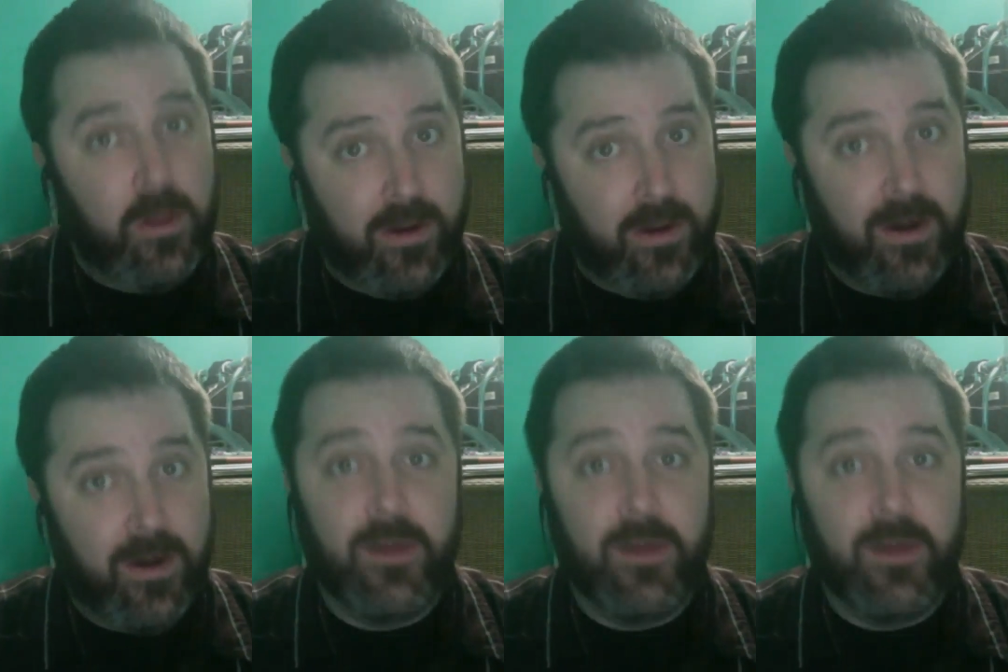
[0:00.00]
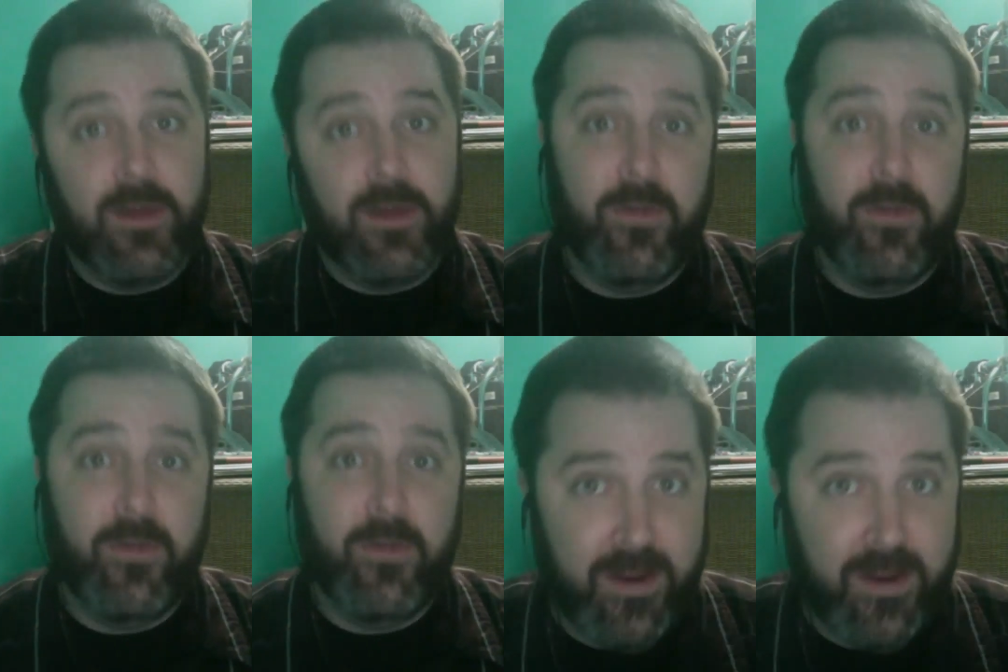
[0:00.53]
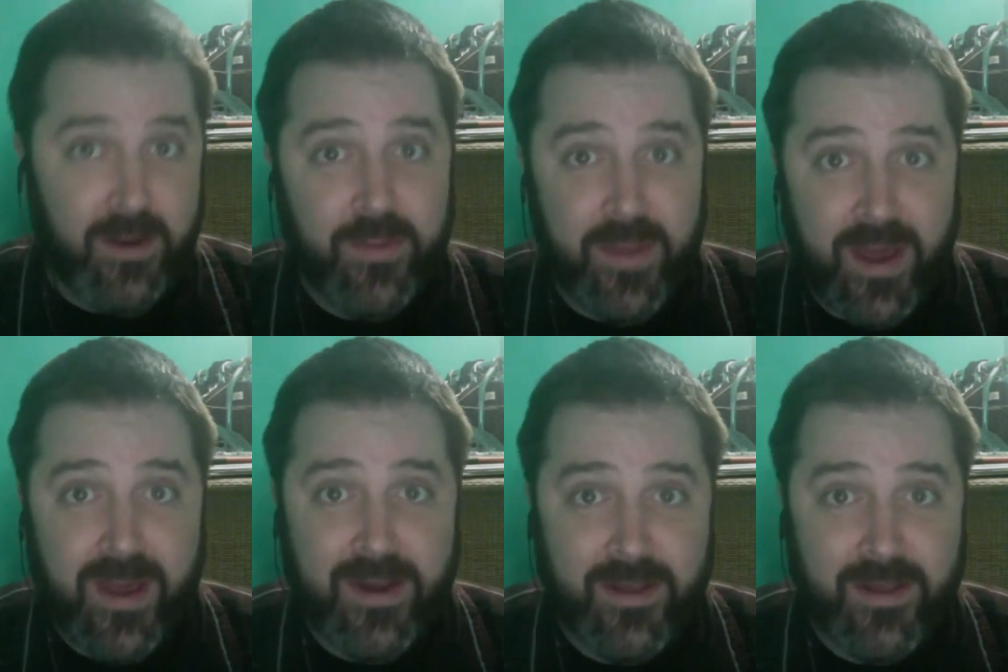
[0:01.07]
Are you familiar with
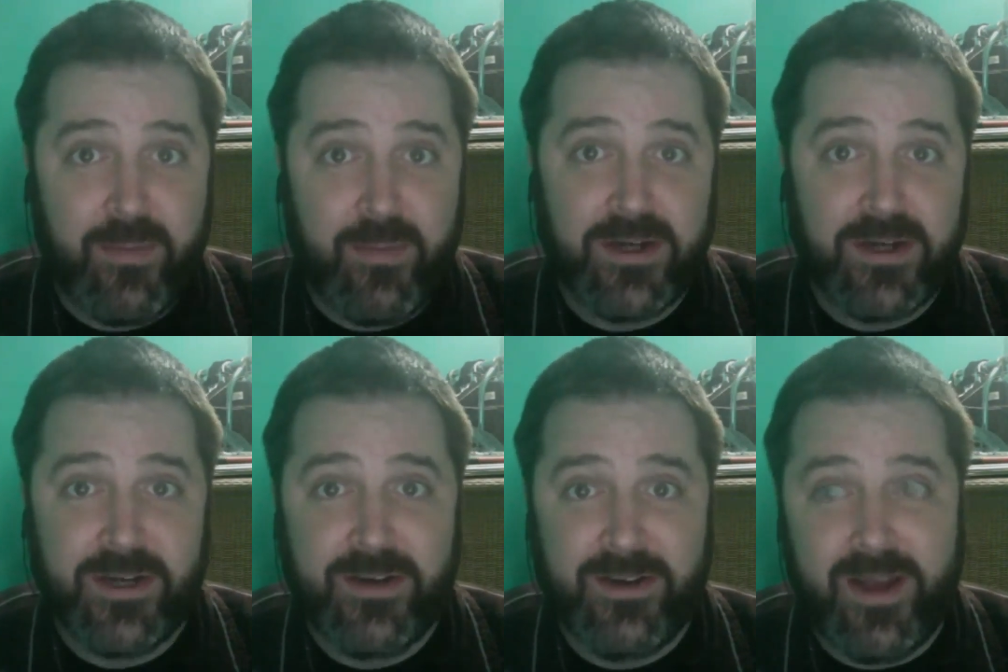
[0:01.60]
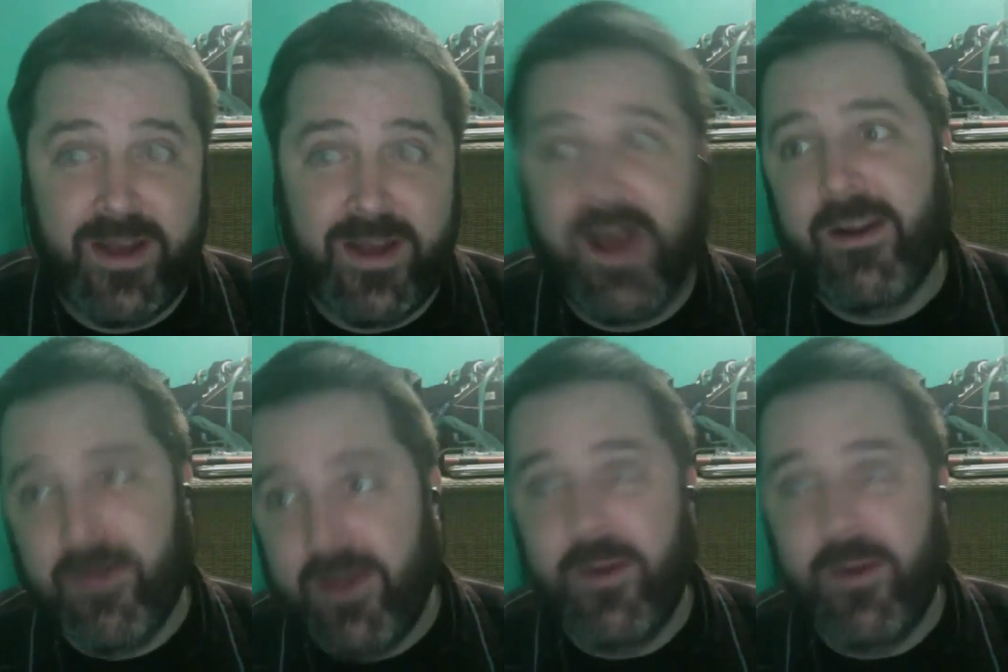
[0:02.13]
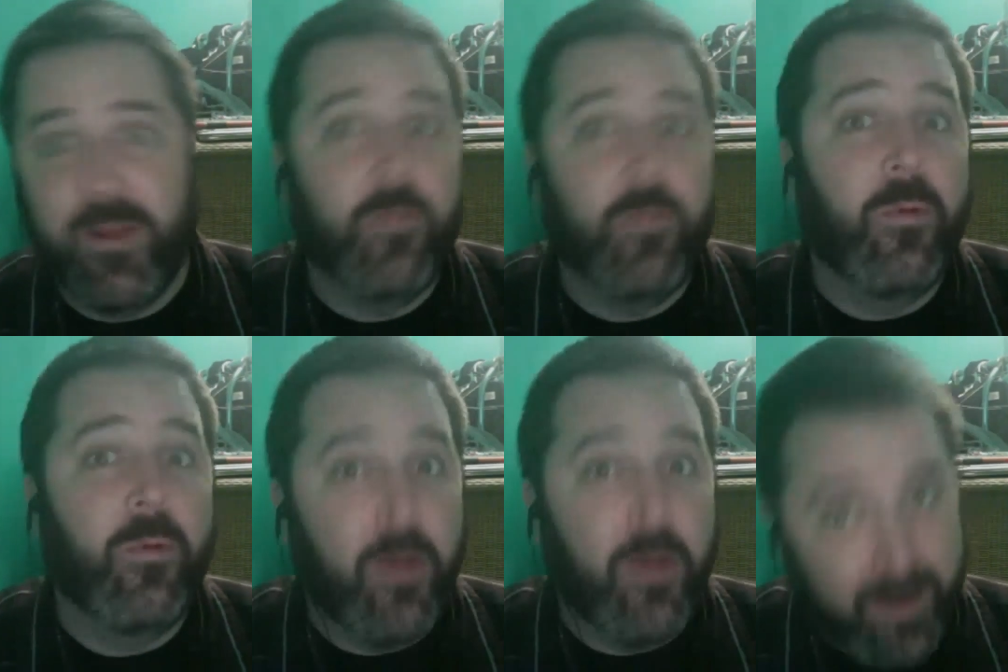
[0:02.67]
that expression? Not you know like
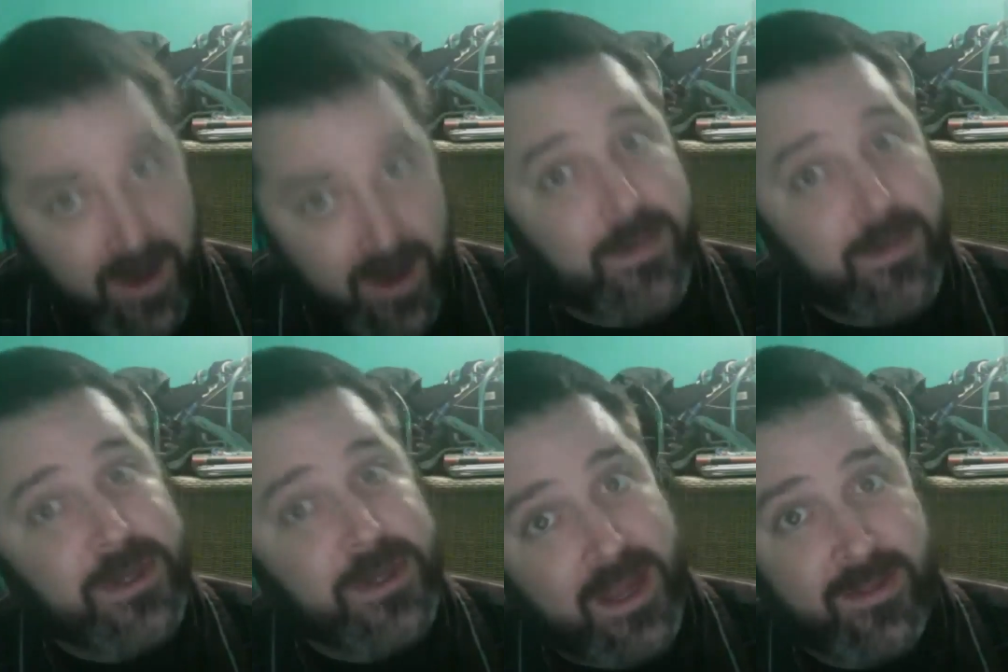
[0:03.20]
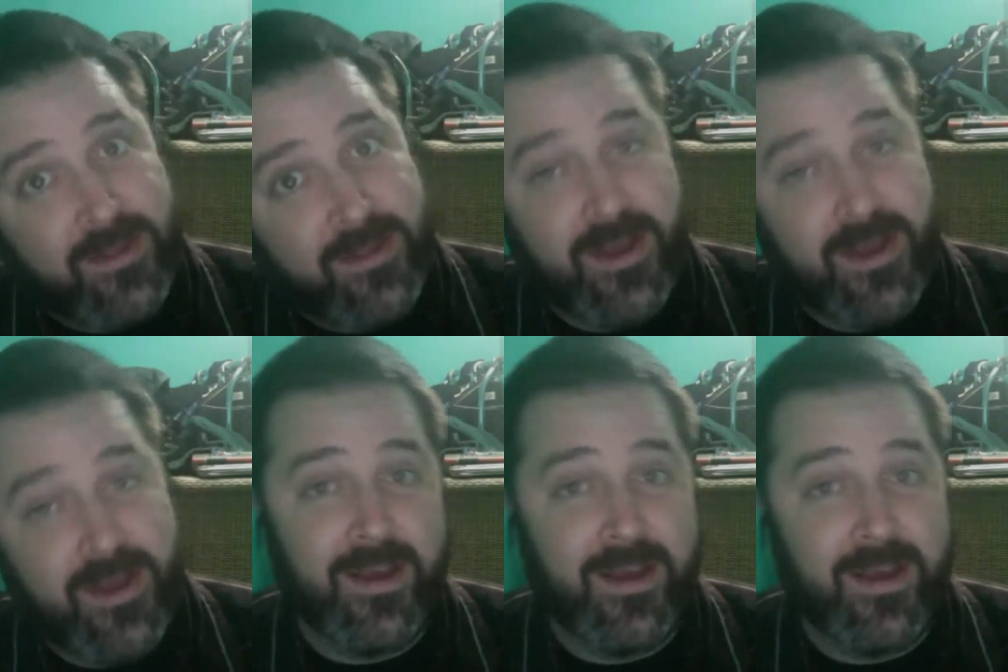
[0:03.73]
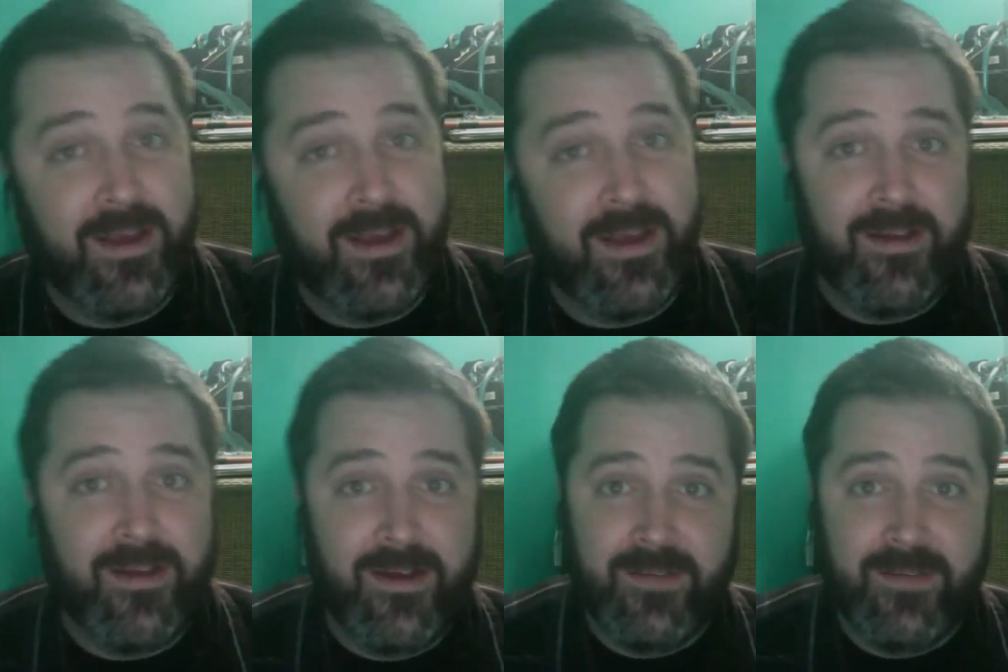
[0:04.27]
roll like garbage cans down a hill.
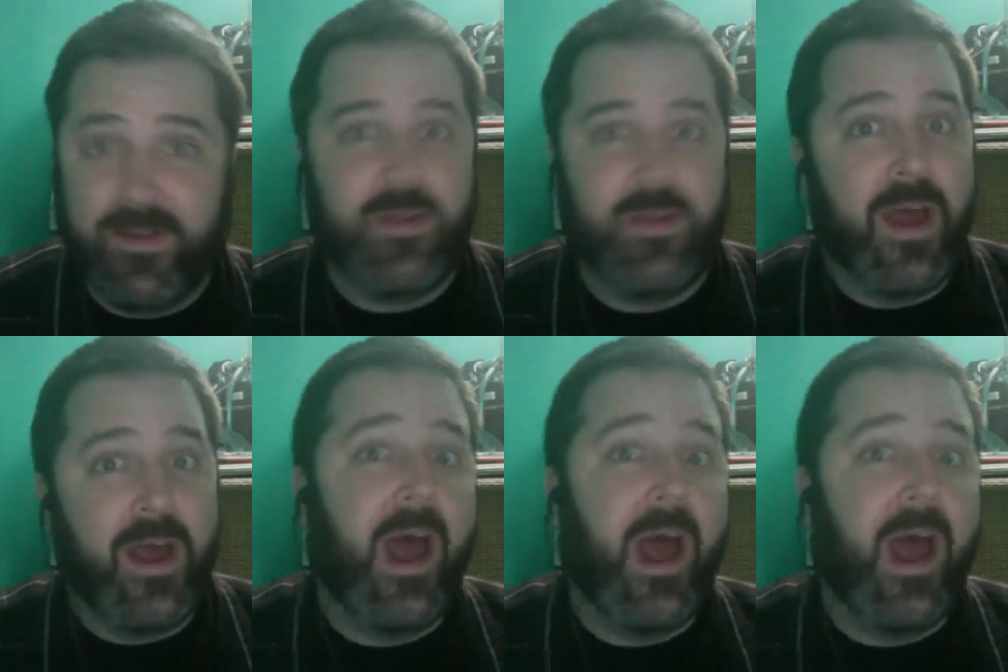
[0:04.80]
That's not yeah. how